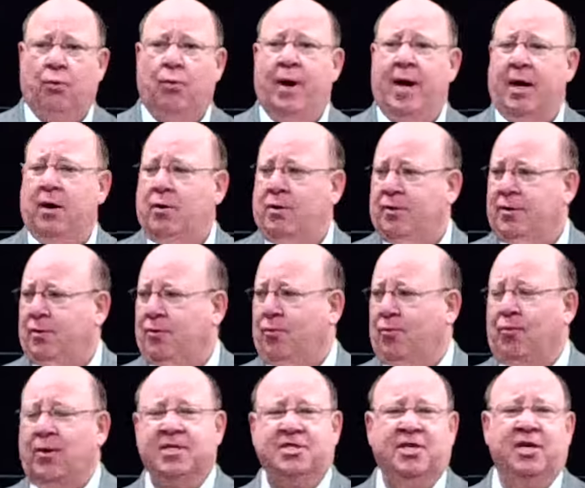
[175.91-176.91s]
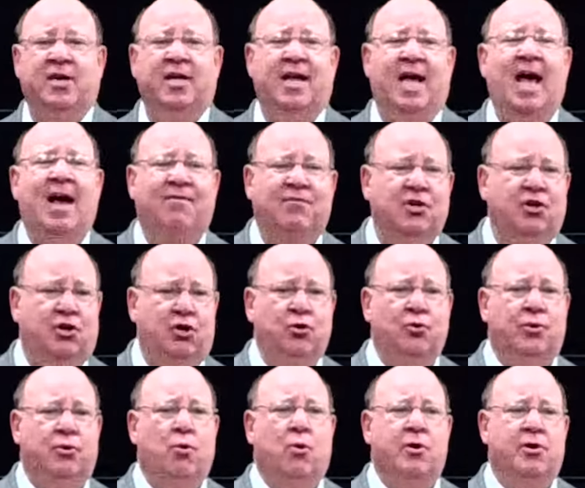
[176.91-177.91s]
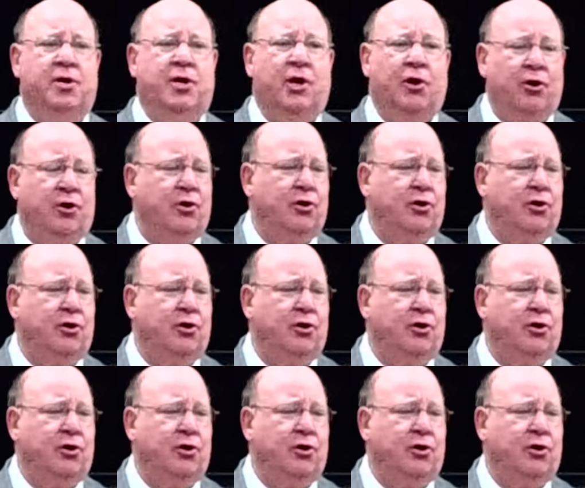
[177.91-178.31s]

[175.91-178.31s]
Well, what's he going to have to do in order to